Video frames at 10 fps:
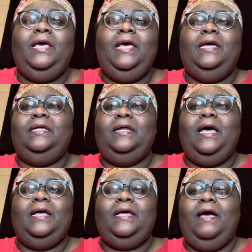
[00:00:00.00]
He did
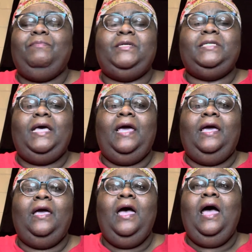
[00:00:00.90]
not have to
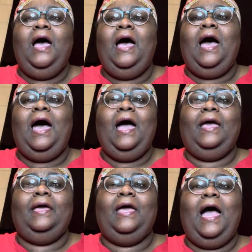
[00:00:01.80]
say,
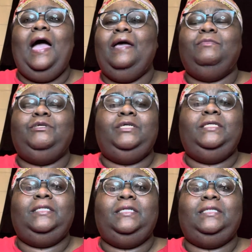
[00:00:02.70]
"Hi, I am
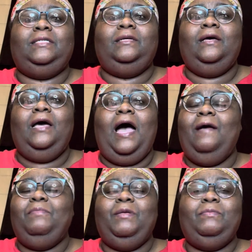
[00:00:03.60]
Jesus. I
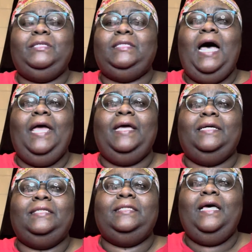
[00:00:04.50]
am the
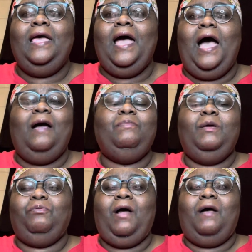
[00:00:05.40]
Messiah. I'm
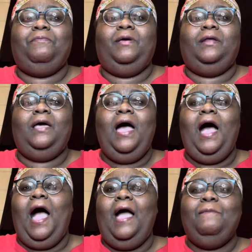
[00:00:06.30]
the prophet.
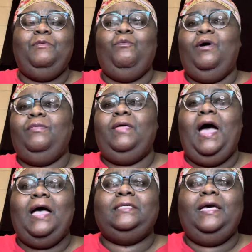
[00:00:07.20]
I am the one that
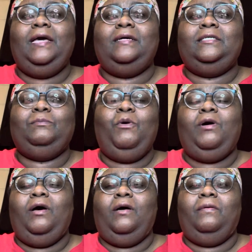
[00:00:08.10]
Isaiah
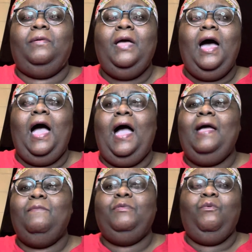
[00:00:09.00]
spoke of. I
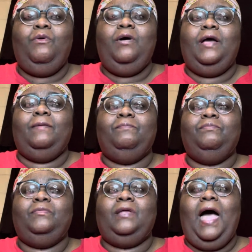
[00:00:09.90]
am the one,
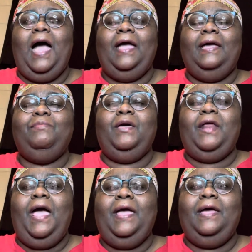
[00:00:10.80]
the I am that
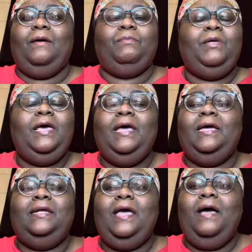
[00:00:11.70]
I am."
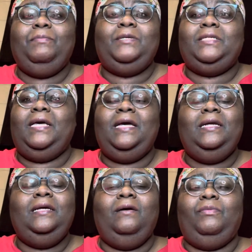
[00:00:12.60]
He didn't have to say
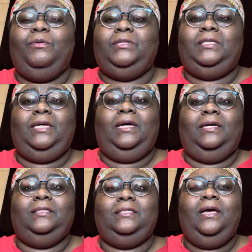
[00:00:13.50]
any of those
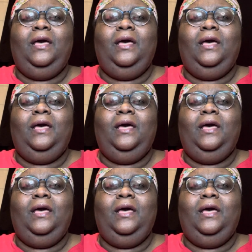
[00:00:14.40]
things.